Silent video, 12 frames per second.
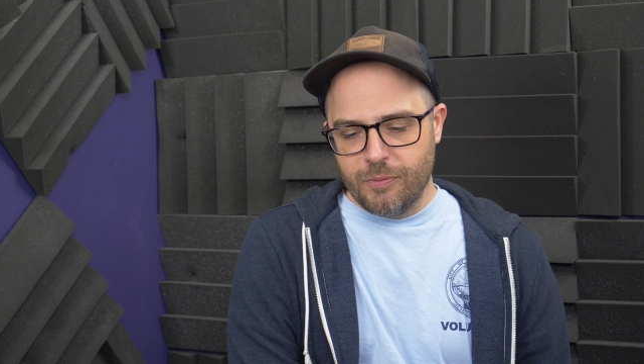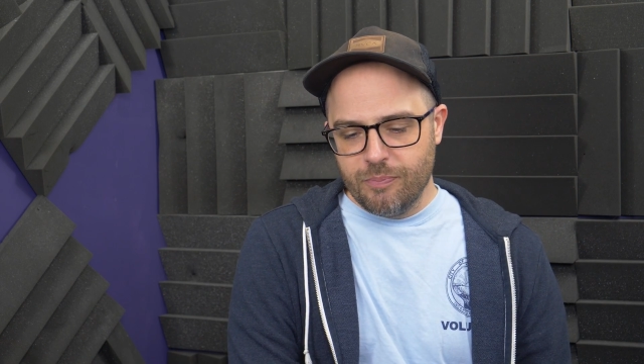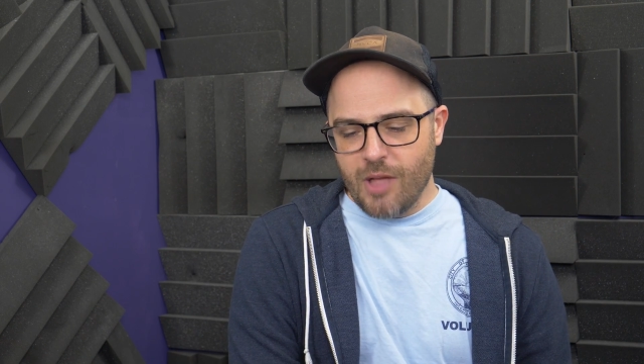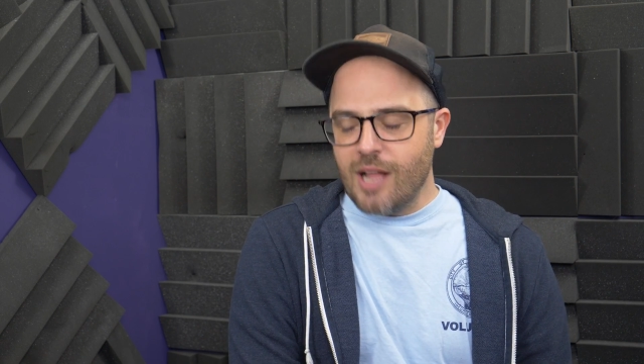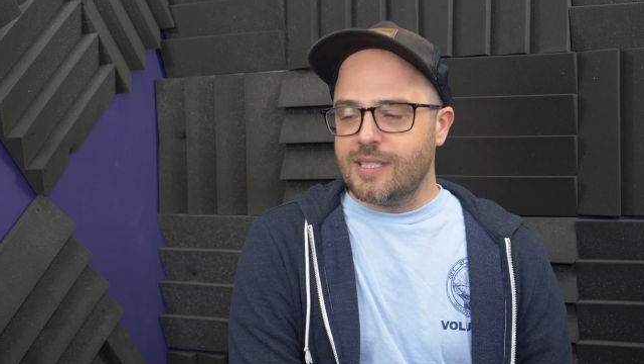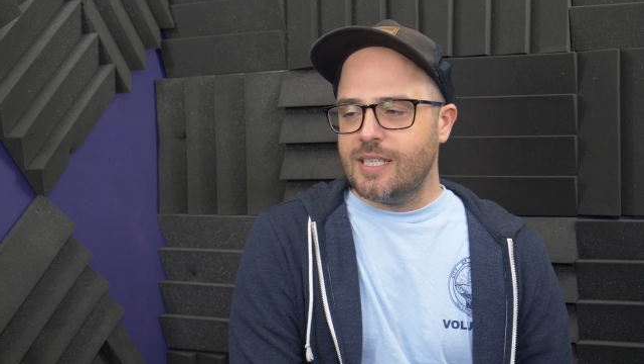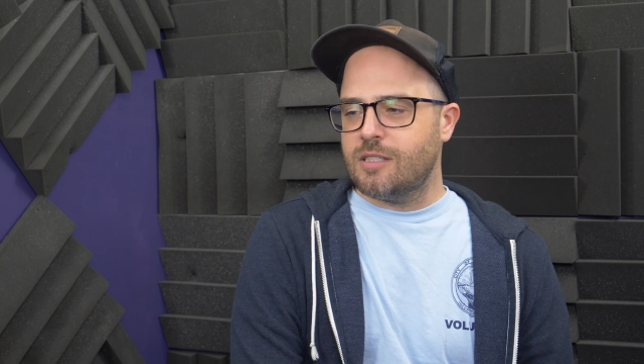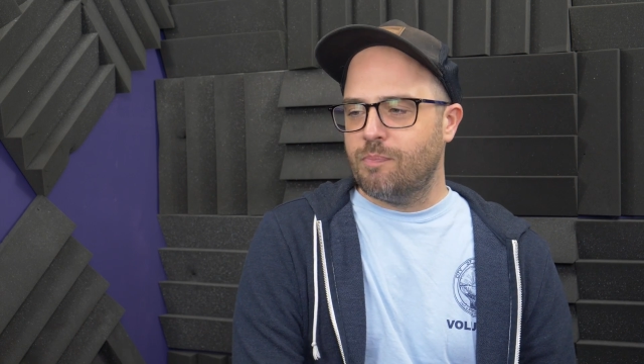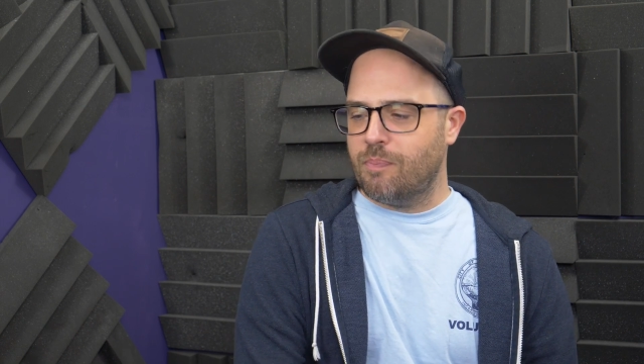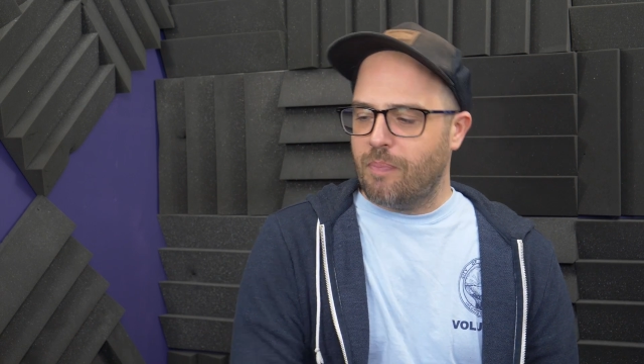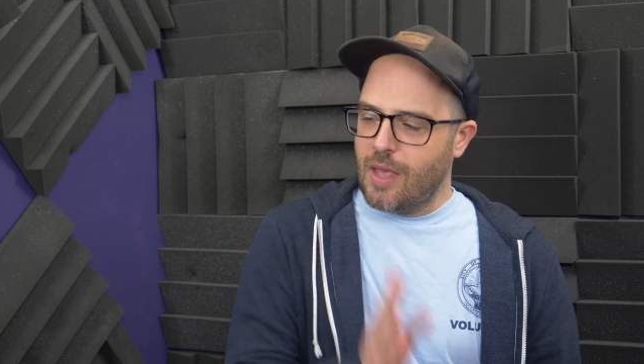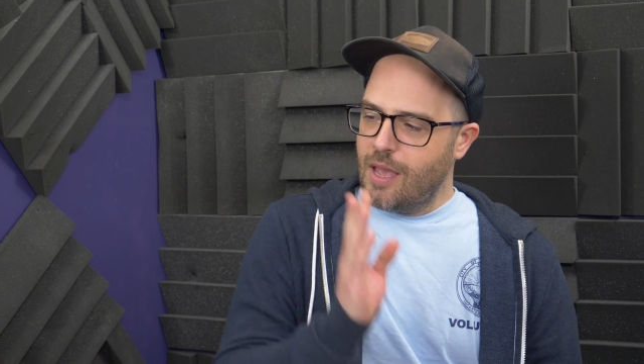Nazis.
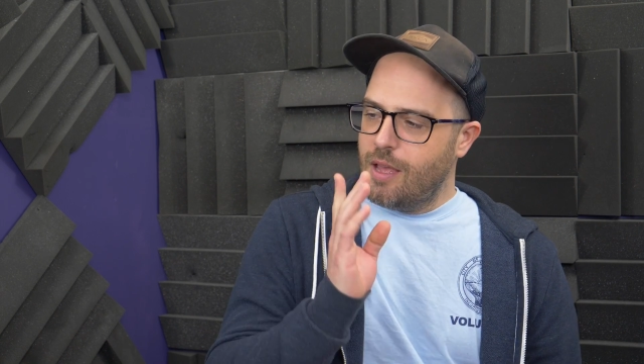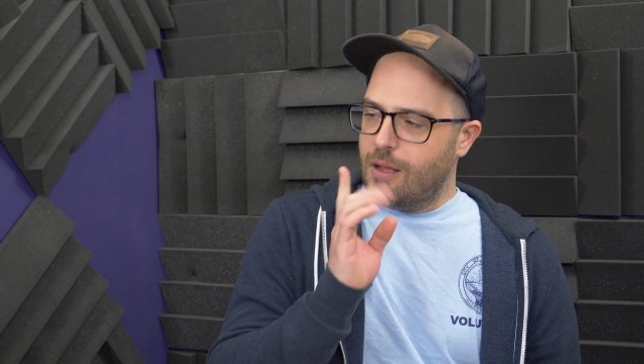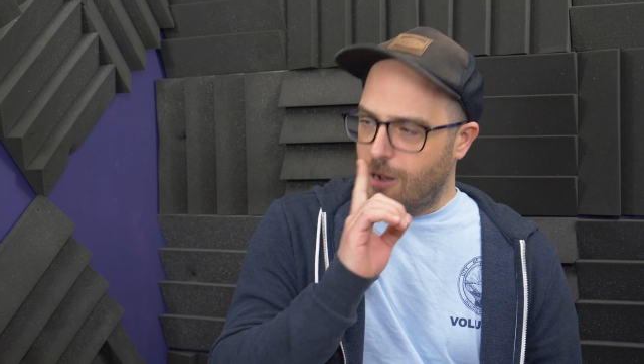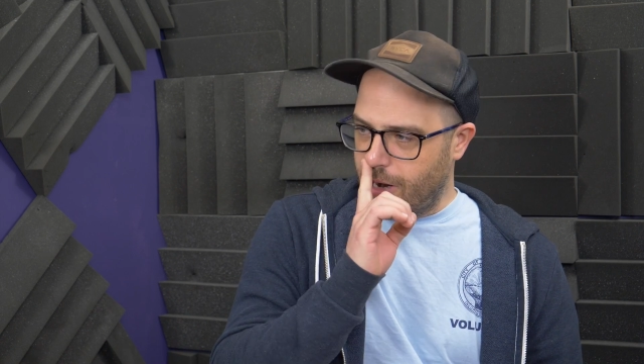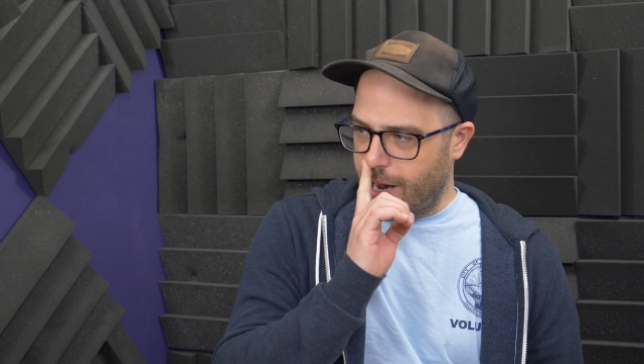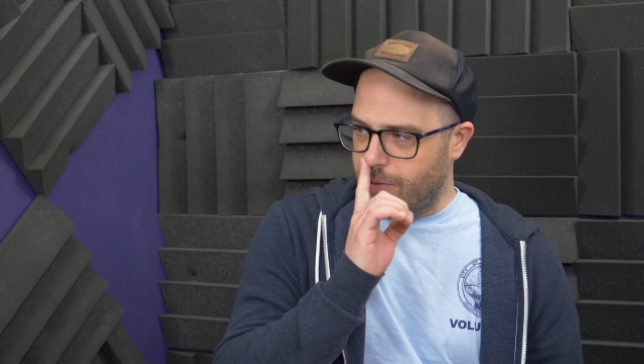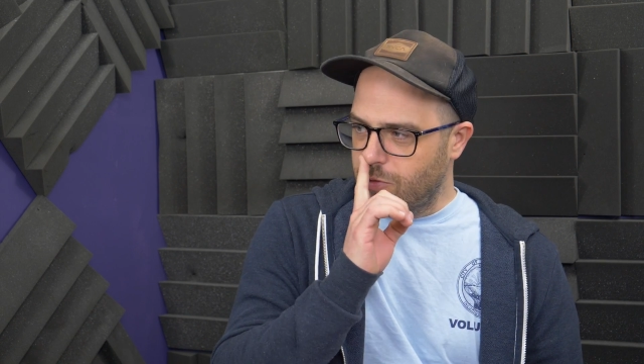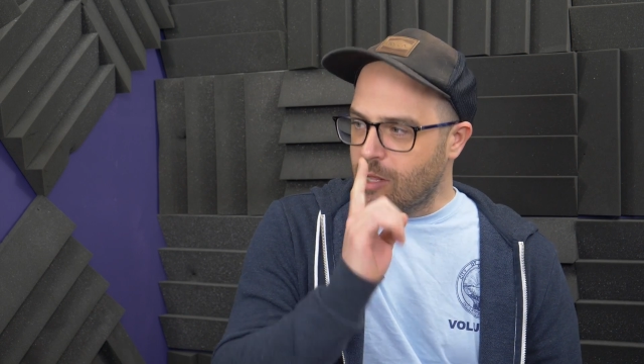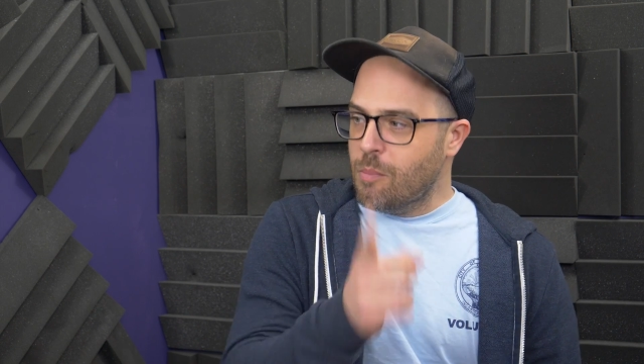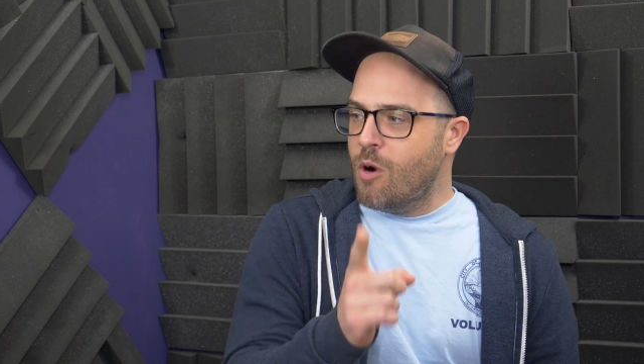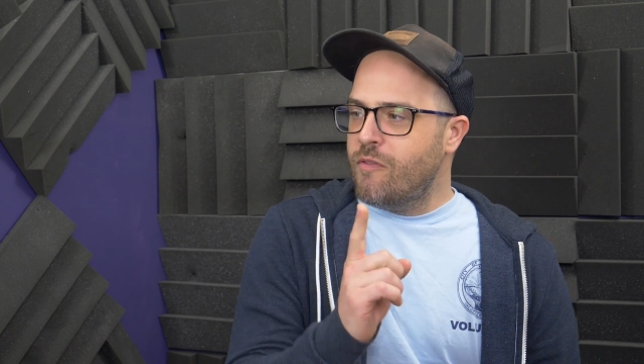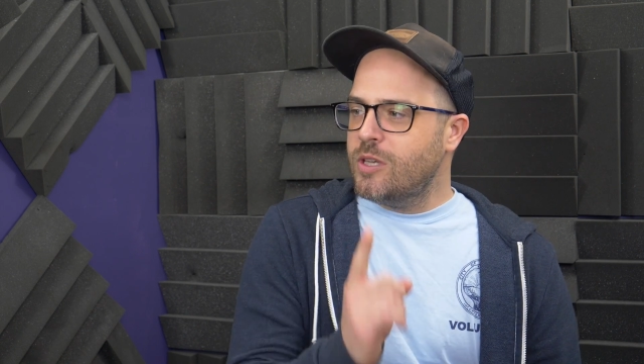Okay, the
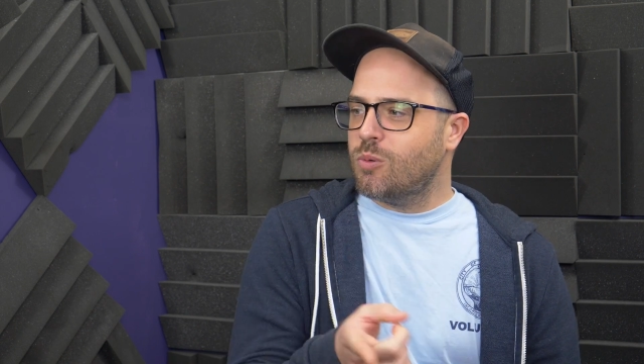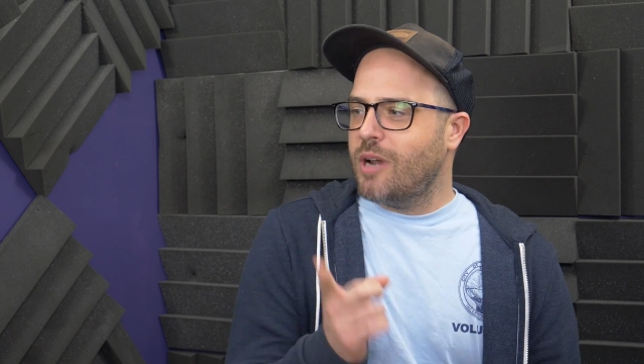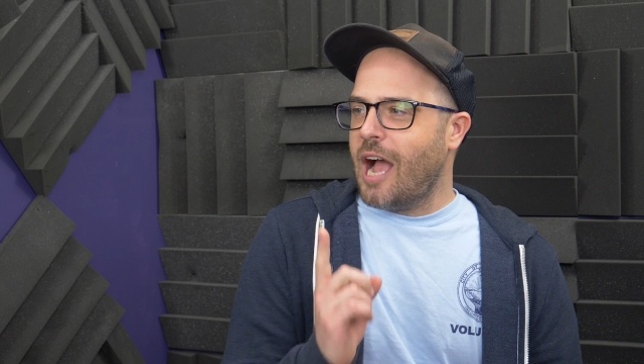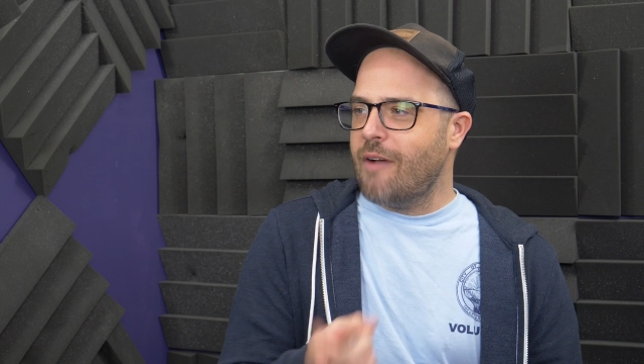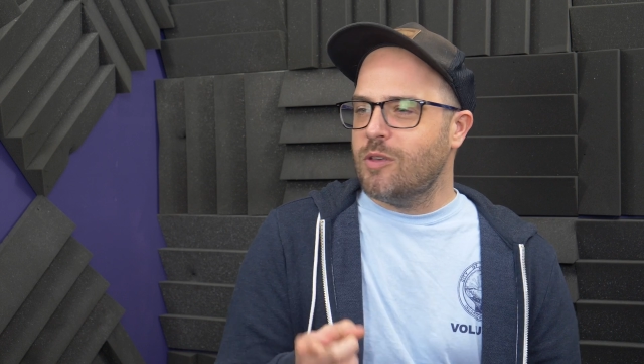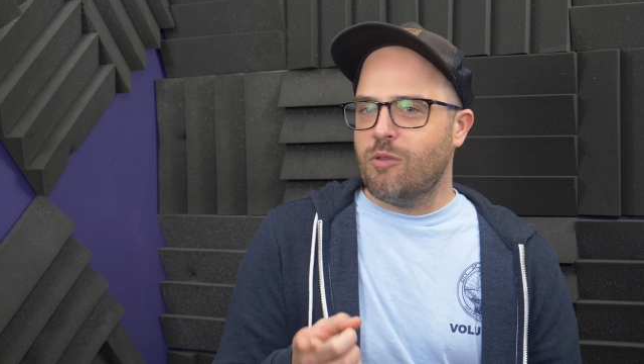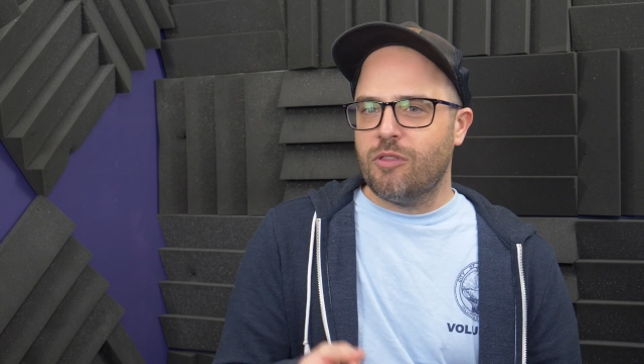movies would have you.